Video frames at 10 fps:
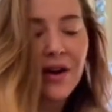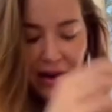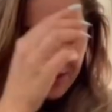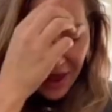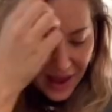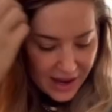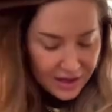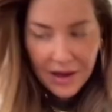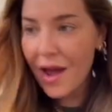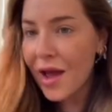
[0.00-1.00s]

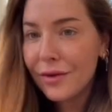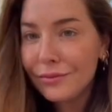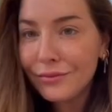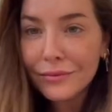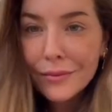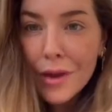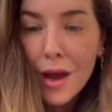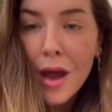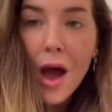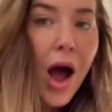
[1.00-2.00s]
Then,
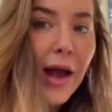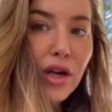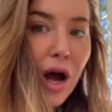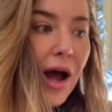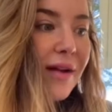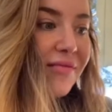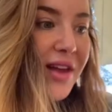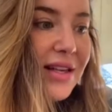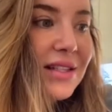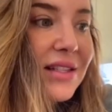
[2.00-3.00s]
I got
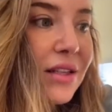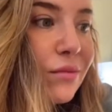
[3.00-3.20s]
this,